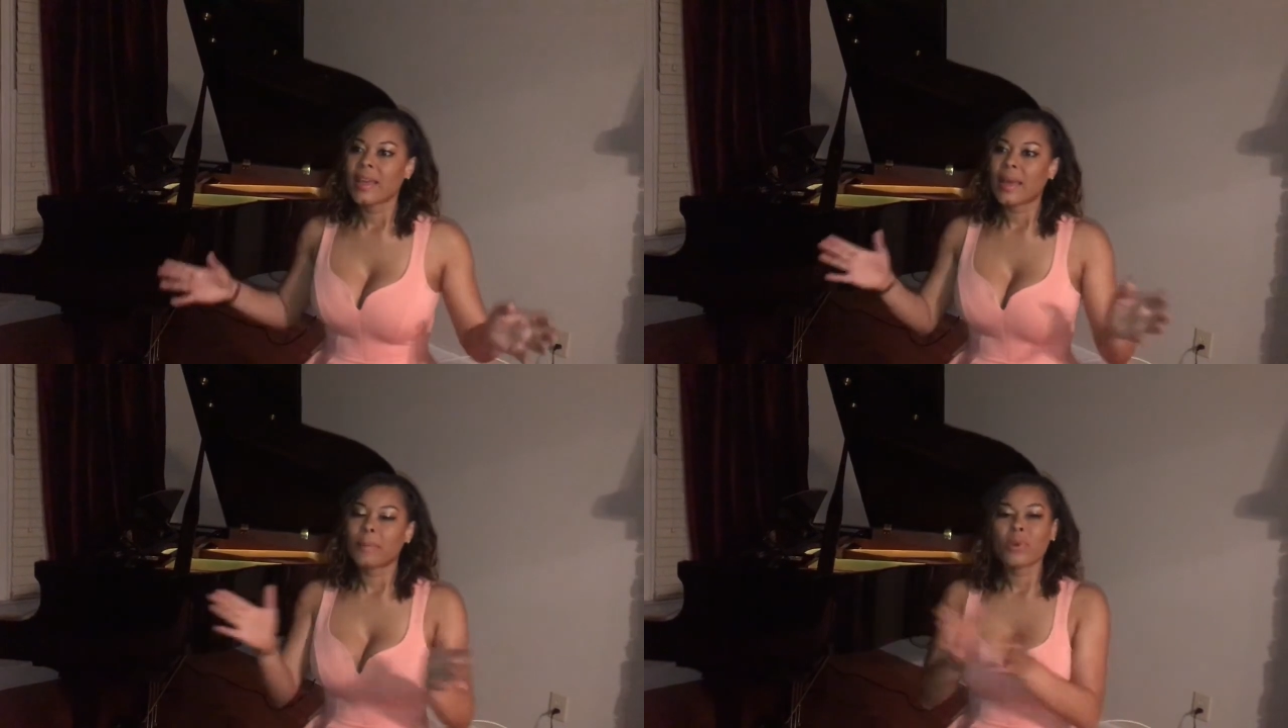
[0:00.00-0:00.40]

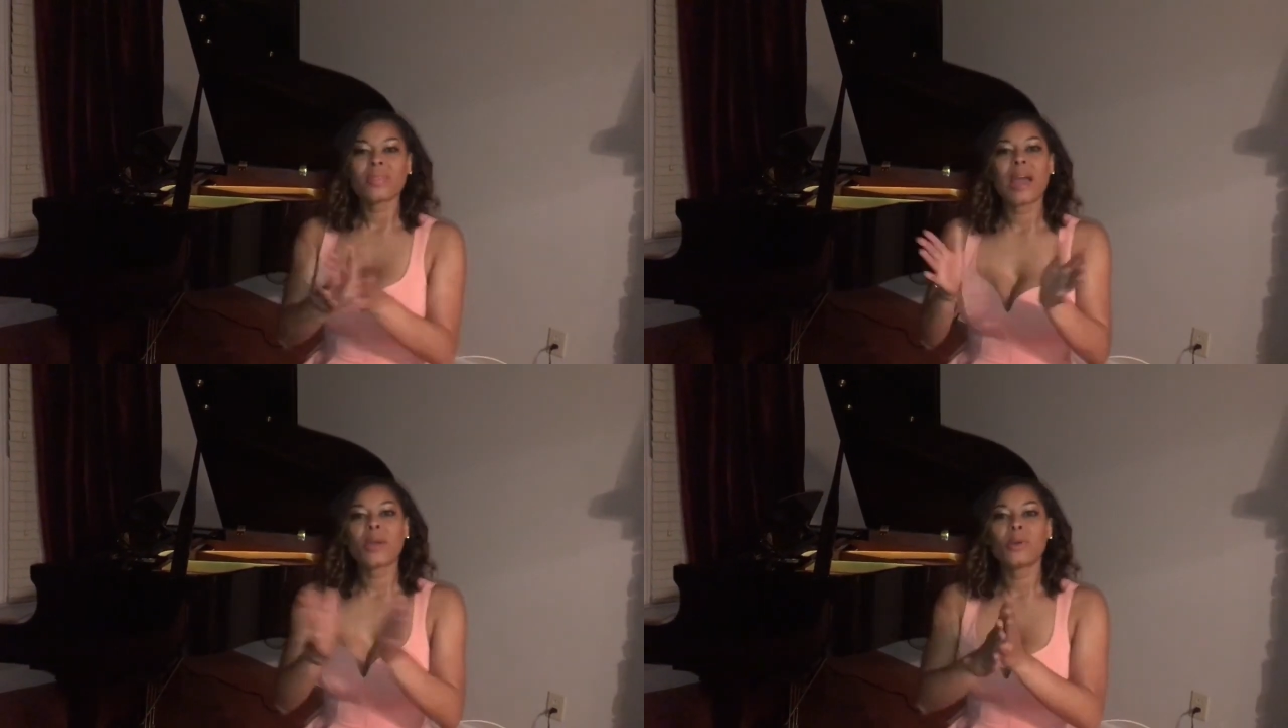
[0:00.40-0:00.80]
and put
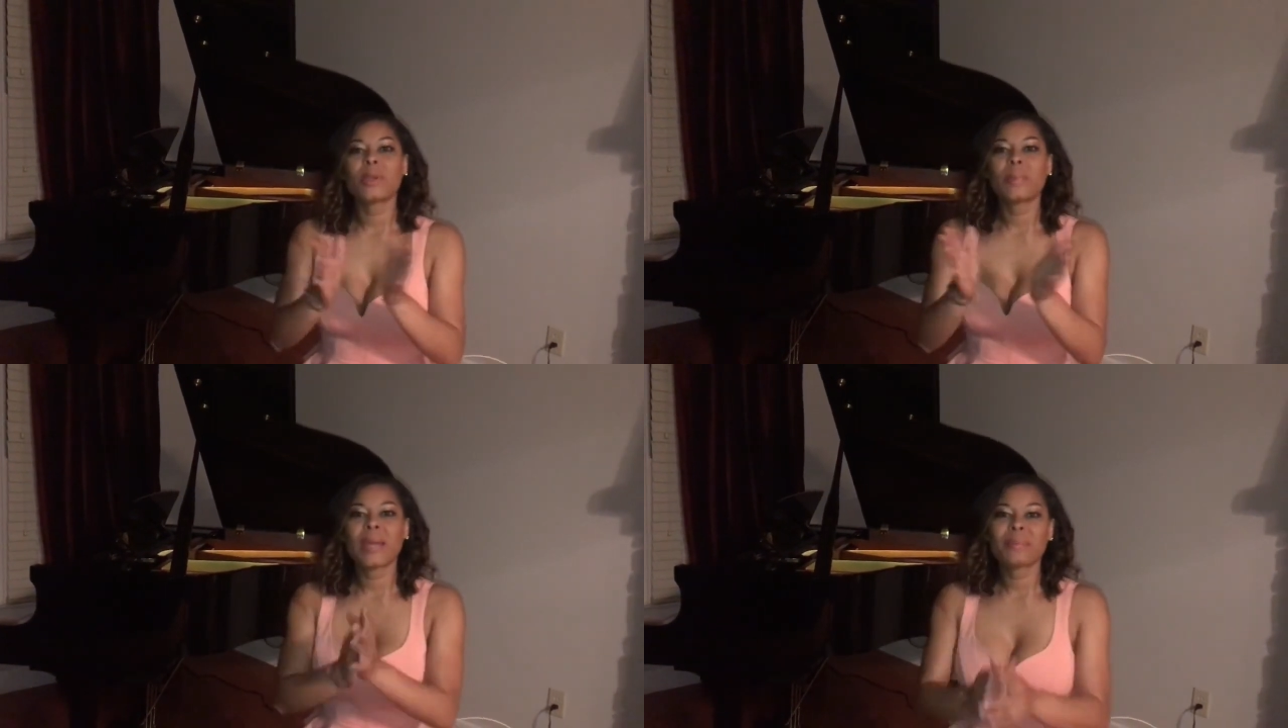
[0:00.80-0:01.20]
that goal
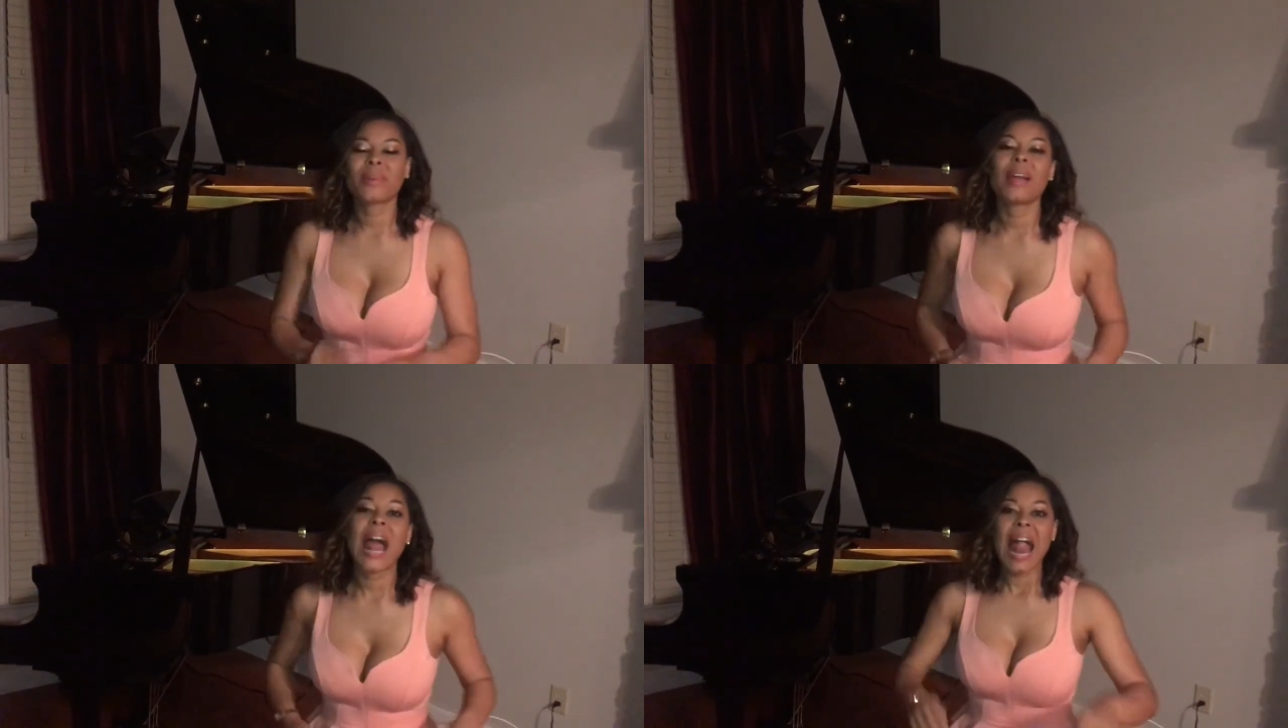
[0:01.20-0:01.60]

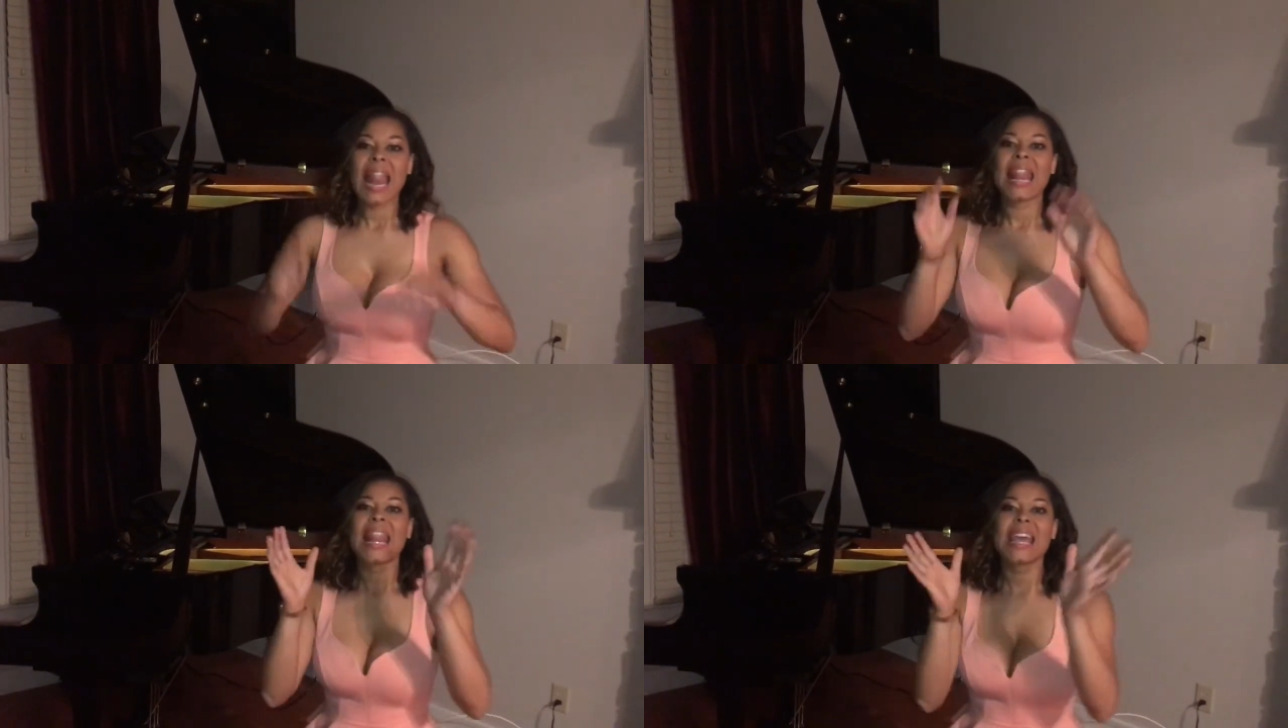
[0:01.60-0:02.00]

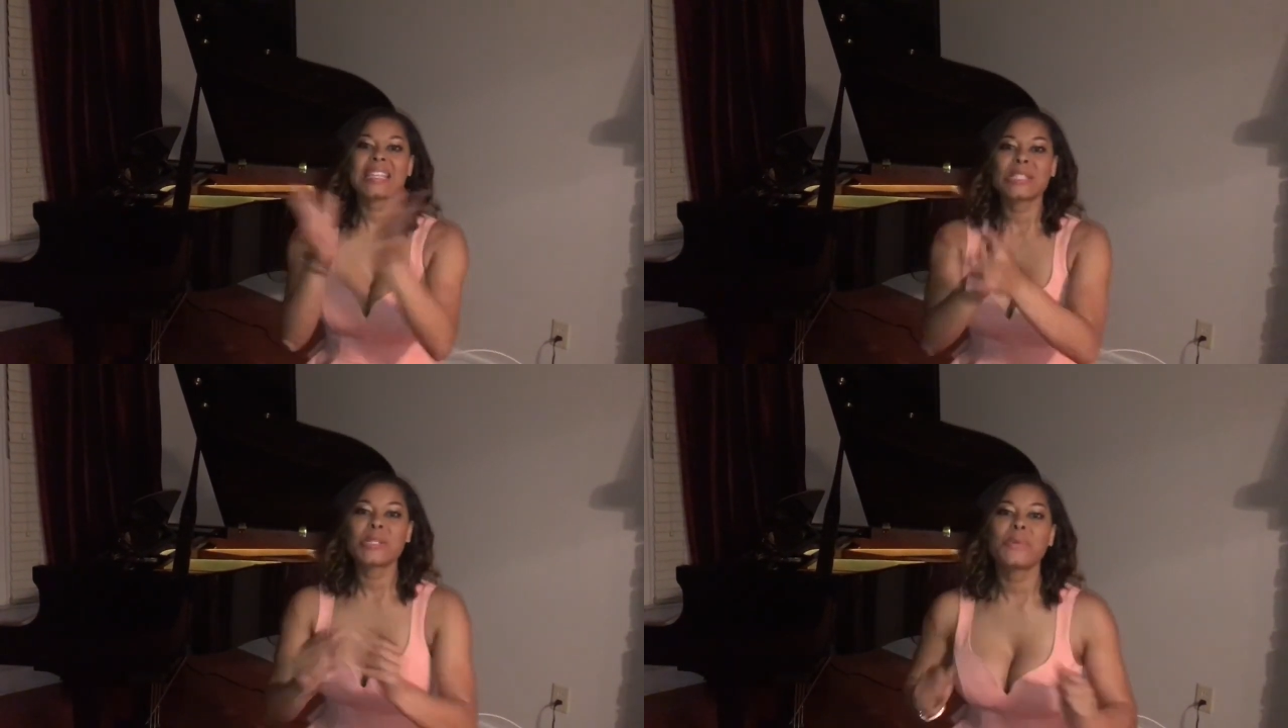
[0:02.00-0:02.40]
on paper.
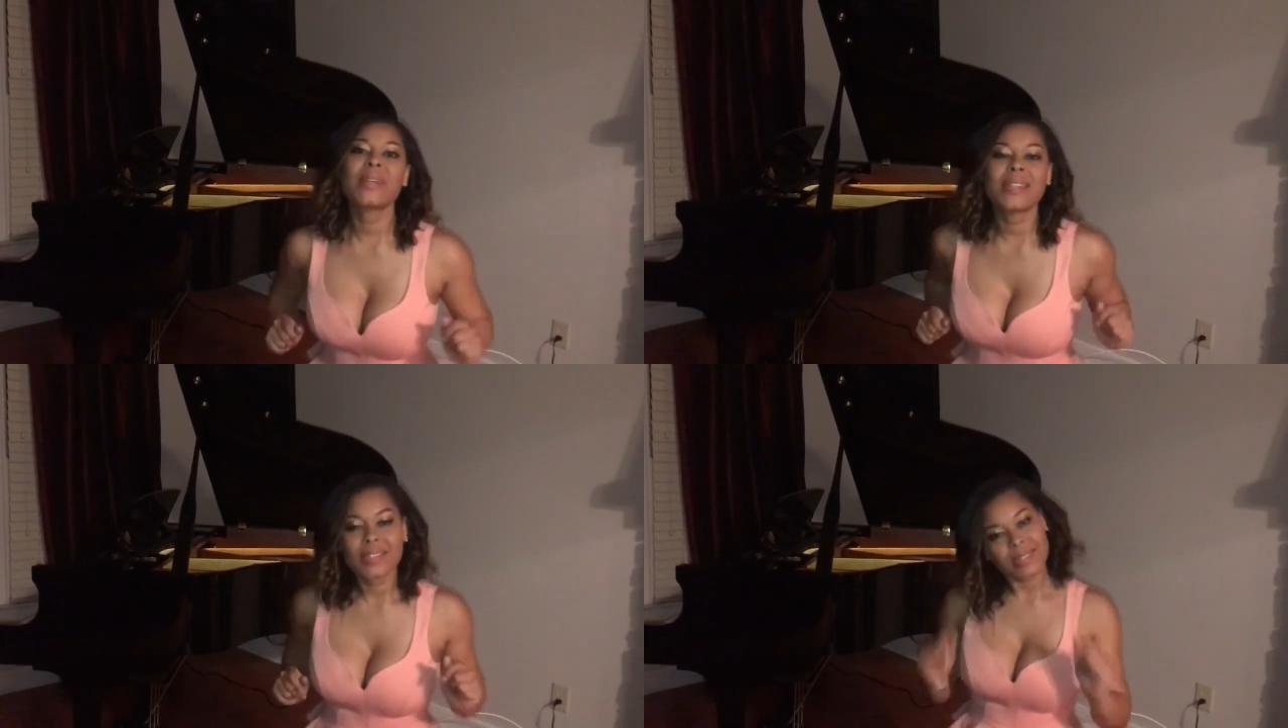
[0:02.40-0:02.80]
Let's do it.